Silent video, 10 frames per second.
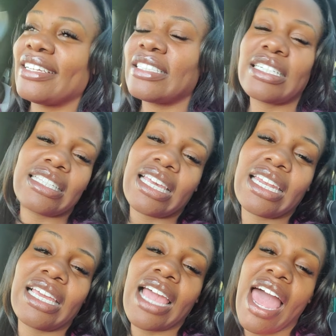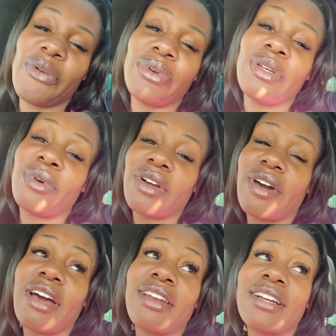Just kidding. I really want to go
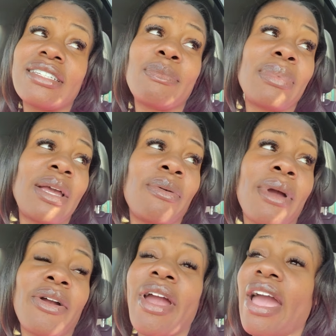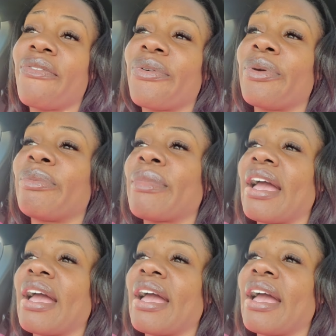down there and play with my craft room.